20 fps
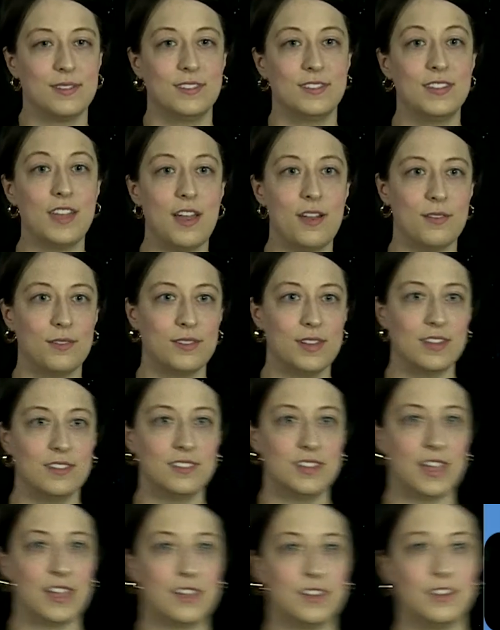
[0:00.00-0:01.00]
So let's
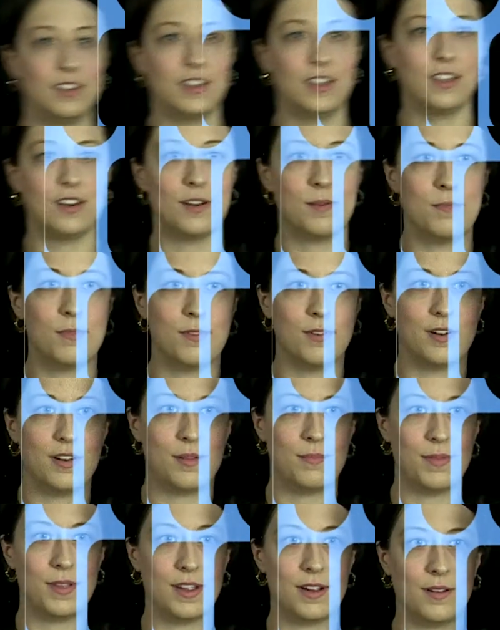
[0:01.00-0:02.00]
take a look at our board
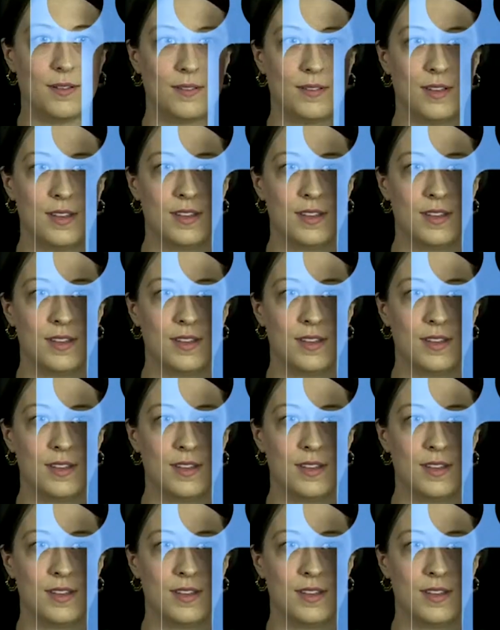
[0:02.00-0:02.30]
up here.